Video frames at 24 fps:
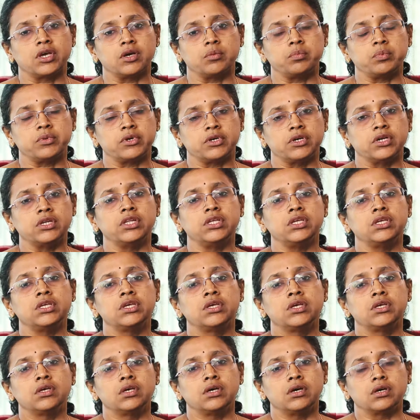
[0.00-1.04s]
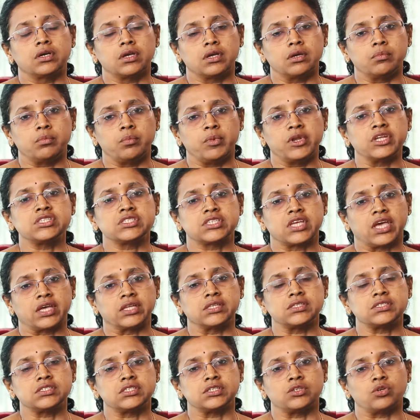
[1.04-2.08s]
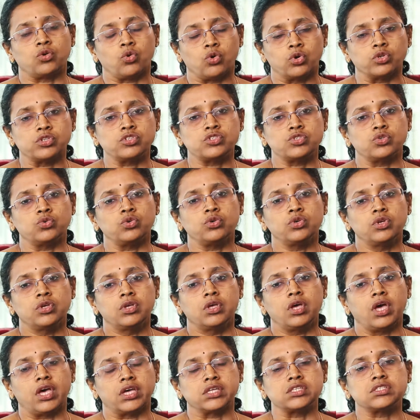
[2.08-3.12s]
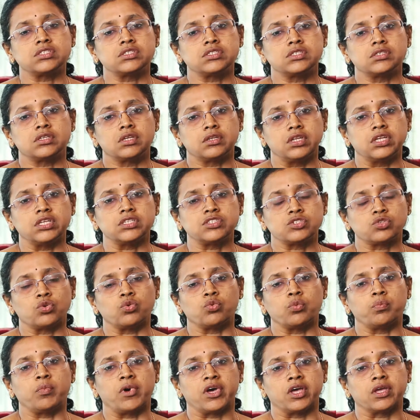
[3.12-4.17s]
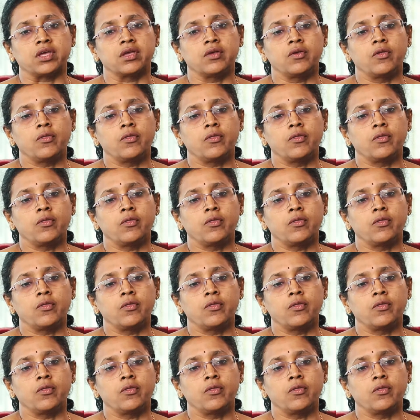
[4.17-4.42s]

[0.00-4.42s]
up early breast cancer also as days go by.